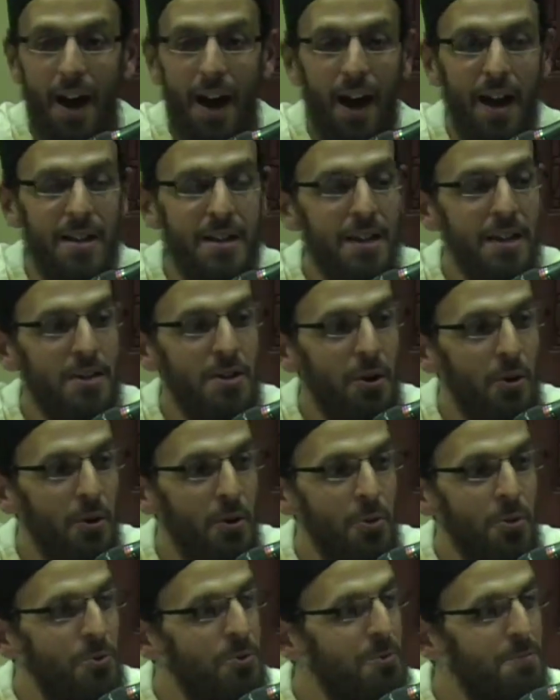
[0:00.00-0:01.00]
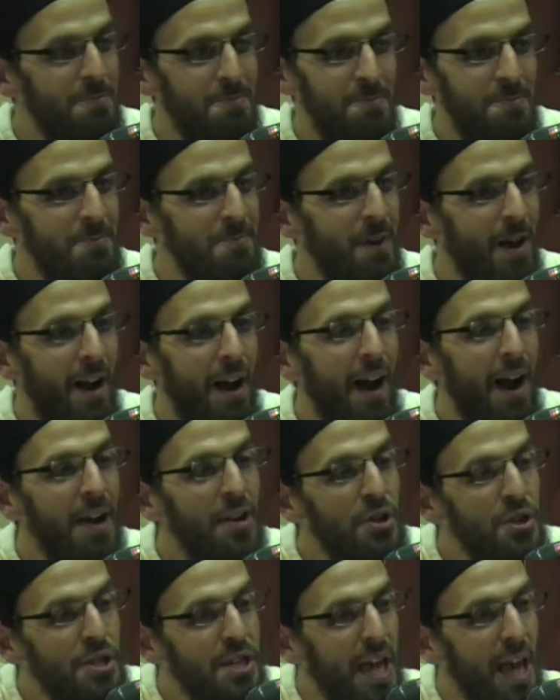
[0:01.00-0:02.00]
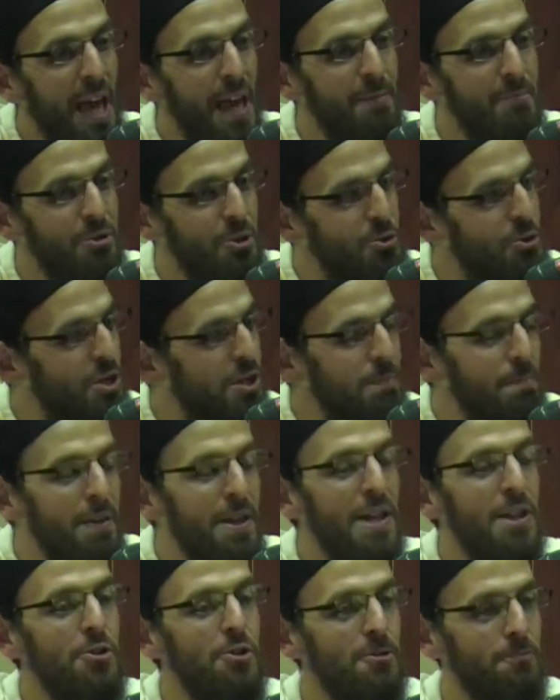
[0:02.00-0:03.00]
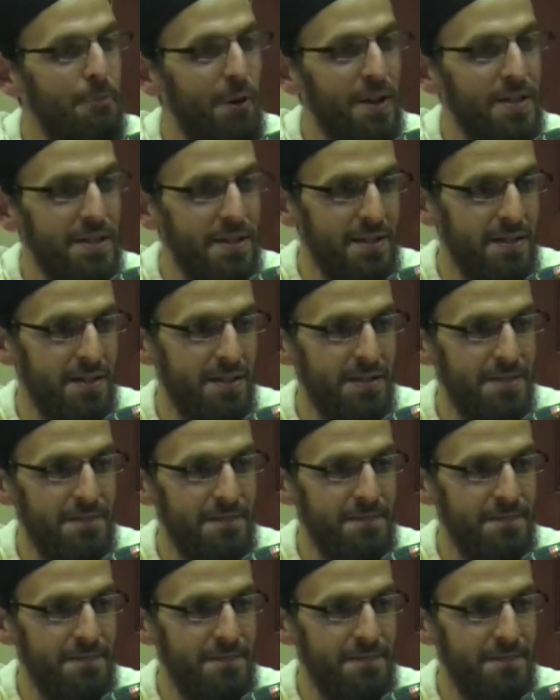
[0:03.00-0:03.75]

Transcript: I said, no, I just came to just be in your presence.